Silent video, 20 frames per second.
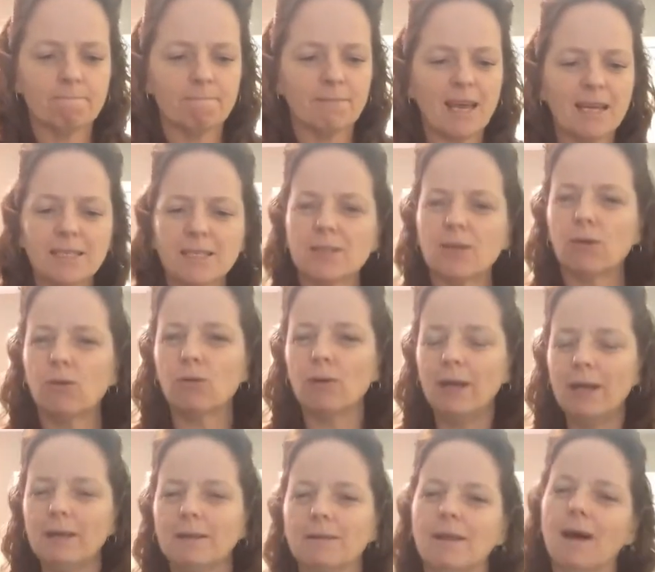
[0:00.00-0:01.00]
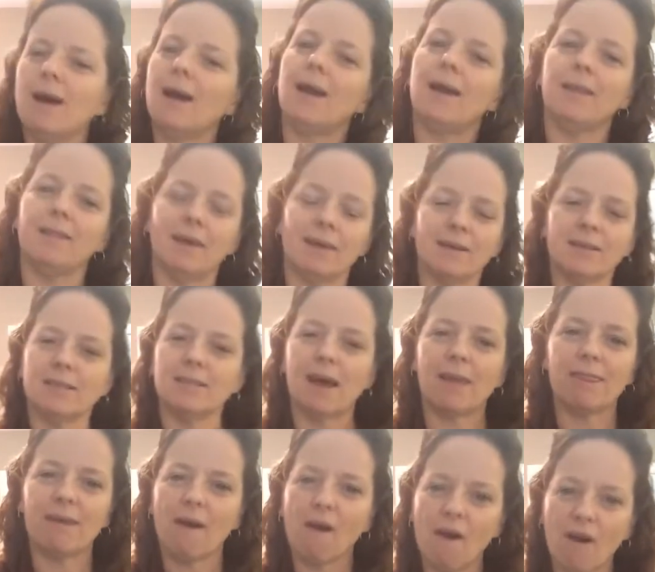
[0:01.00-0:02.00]
that's the great lie that is
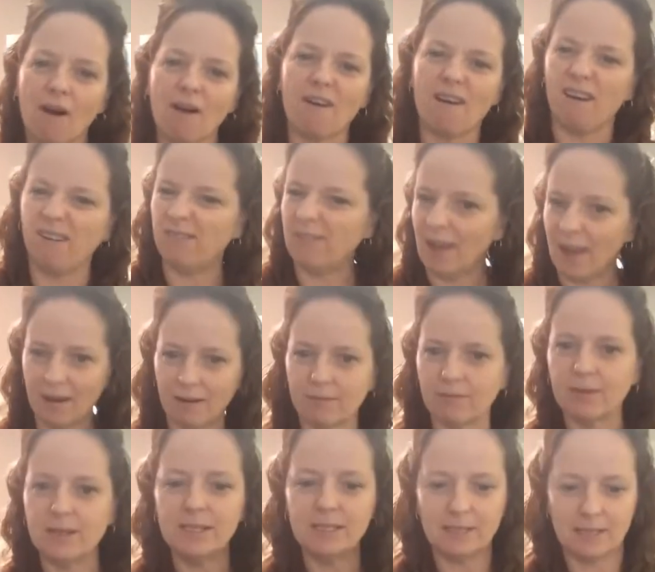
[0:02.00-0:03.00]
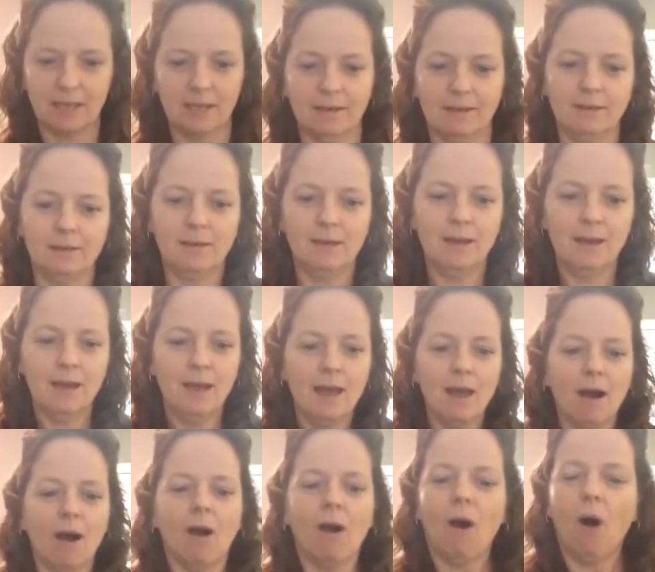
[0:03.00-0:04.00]
at the heart of every sin.
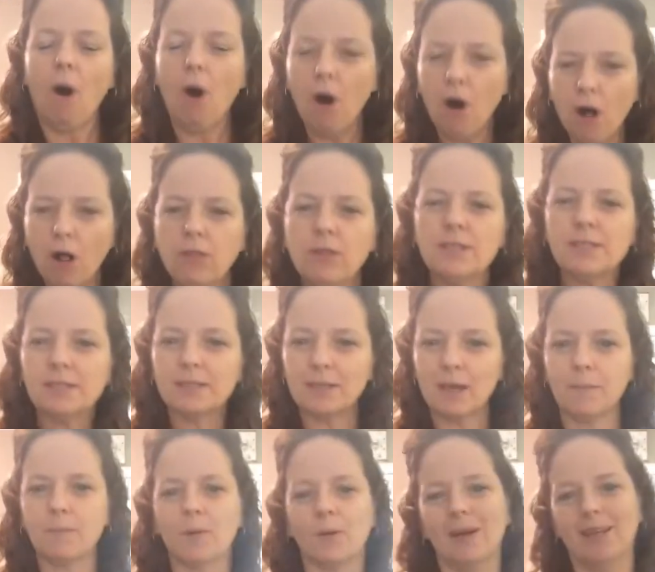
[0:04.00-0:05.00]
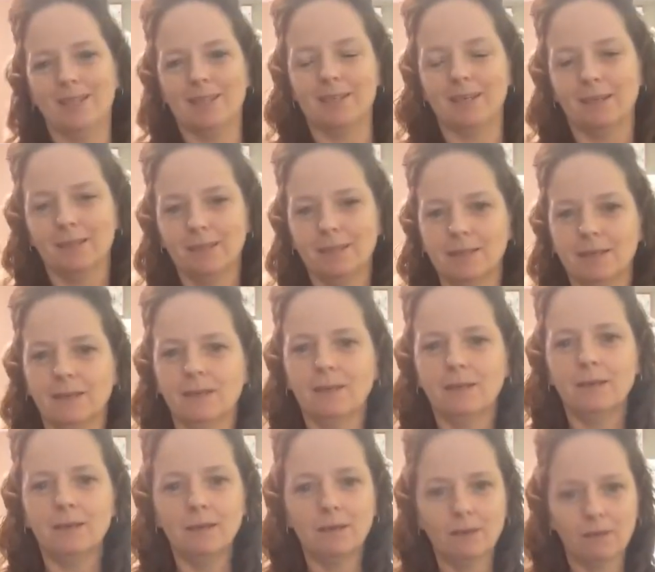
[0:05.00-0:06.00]
All that separates us
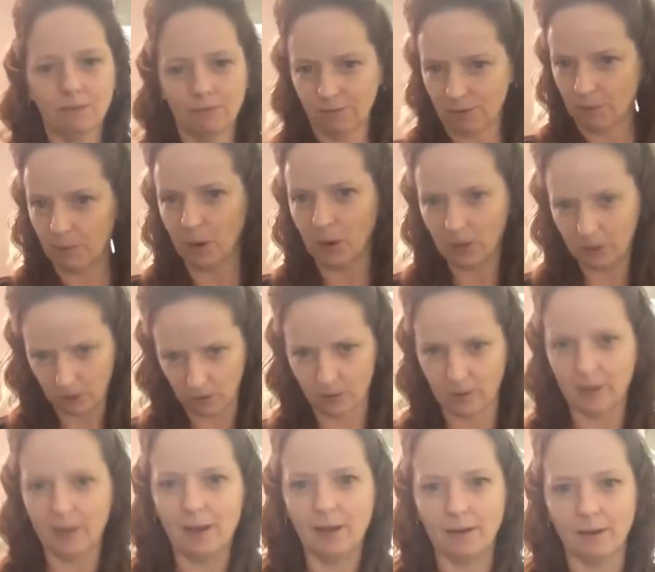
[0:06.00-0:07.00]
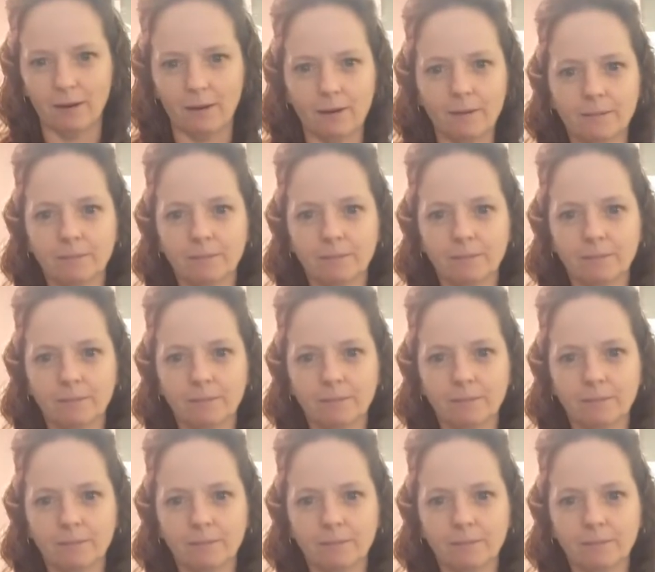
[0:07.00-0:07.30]
from our Creator.